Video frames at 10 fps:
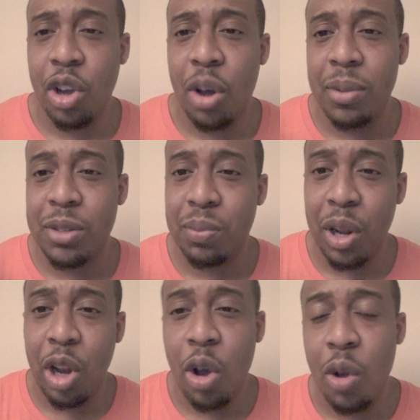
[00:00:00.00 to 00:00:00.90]
comments
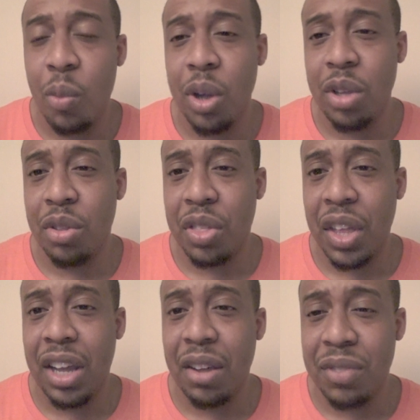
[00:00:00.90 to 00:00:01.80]
below on what you
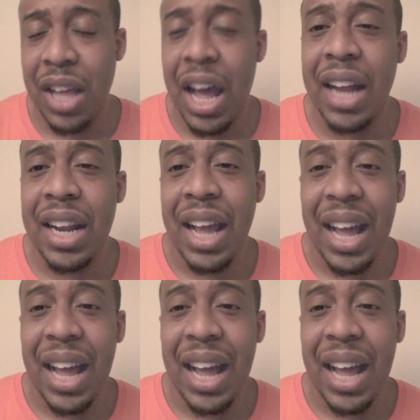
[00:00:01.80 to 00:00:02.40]
think of that.